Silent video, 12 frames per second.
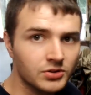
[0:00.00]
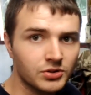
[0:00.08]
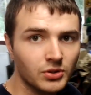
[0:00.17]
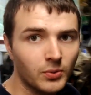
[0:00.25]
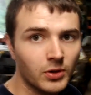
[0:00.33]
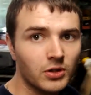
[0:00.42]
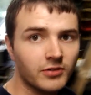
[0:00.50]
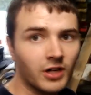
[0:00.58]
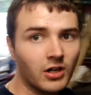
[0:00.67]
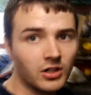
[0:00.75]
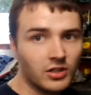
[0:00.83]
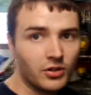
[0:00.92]
So we're over
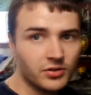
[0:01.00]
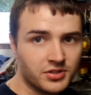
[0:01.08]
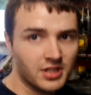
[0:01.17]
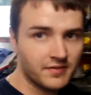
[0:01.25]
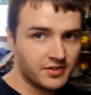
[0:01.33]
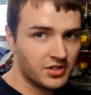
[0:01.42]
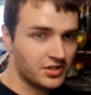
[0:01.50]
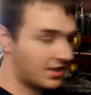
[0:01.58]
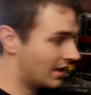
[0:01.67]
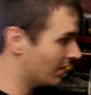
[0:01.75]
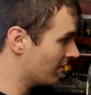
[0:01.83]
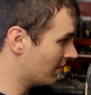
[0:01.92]
at RL Auto Services
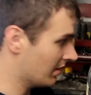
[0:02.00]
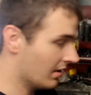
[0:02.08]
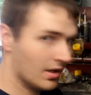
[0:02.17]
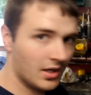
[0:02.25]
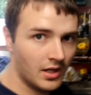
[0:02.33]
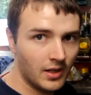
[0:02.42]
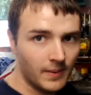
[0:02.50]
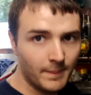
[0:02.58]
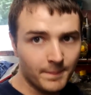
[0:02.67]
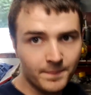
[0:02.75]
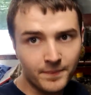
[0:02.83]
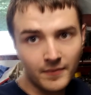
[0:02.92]
now.
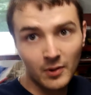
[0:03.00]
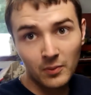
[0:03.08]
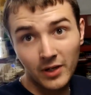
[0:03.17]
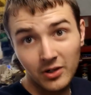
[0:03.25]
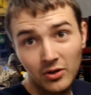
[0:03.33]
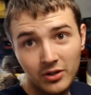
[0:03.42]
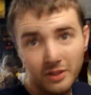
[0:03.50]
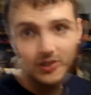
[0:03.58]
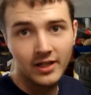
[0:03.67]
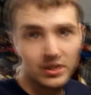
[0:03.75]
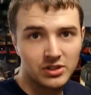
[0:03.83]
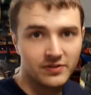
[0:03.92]
When I got here
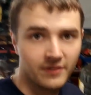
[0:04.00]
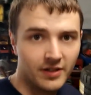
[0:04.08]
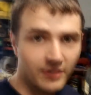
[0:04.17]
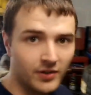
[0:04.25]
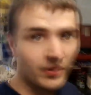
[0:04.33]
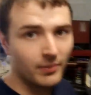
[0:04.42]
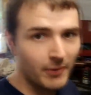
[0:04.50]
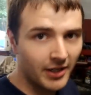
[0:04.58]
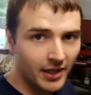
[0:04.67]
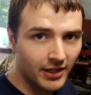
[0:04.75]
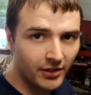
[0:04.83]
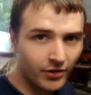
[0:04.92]
I actually found out that my
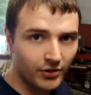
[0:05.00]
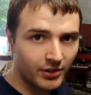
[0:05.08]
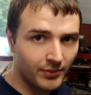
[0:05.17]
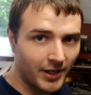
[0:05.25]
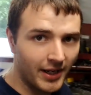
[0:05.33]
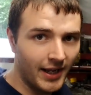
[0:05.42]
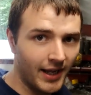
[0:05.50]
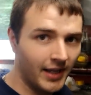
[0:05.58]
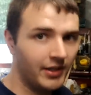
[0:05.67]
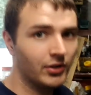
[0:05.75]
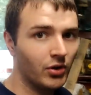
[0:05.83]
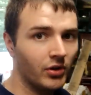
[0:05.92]
dad had already went
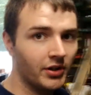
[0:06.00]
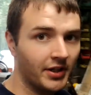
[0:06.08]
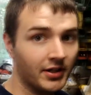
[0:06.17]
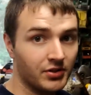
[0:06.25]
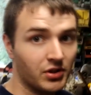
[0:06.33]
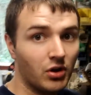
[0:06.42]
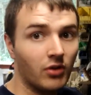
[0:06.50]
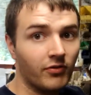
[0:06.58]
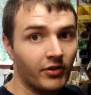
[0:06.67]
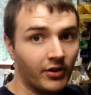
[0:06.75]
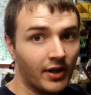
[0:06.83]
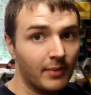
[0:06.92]
ahead and got the tyres
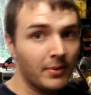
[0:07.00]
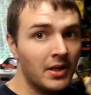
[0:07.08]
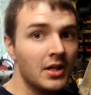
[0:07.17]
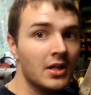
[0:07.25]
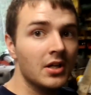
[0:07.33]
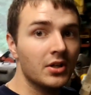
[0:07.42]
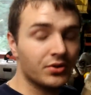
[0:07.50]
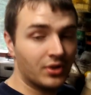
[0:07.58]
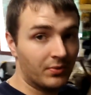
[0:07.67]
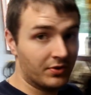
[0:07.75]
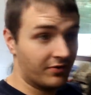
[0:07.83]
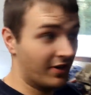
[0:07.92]
off the rim, so
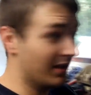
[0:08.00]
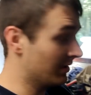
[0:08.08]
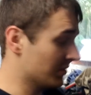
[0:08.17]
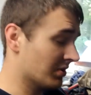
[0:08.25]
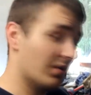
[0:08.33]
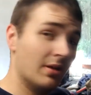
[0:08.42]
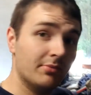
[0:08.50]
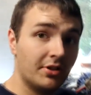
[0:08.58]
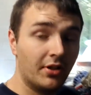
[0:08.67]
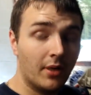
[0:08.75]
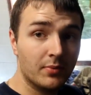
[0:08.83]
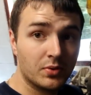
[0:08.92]
it was fine. It was all
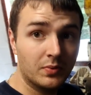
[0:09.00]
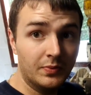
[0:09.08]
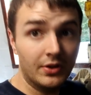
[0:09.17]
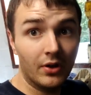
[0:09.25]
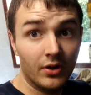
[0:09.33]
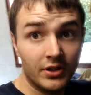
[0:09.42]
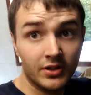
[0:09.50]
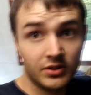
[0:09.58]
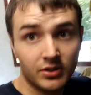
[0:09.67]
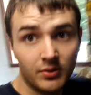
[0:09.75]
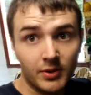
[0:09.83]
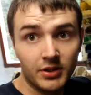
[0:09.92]
empty rims when we got here,
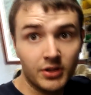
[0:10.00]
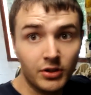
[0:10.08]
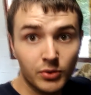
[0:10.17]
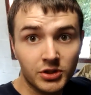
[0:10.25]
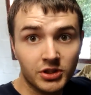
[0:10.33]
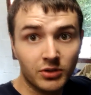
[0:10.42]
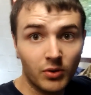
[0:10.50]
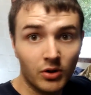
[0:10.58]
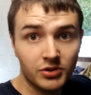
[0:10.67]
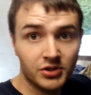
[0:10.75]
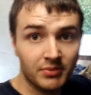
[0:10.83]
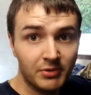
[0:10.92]
so all we had to do was throw
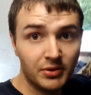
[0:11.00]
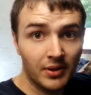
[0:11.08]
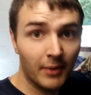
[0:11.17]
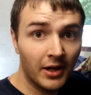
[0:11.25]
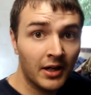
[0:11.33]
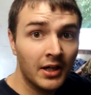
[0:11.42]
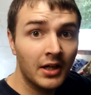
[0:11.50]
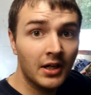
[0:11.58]
on some new rubber.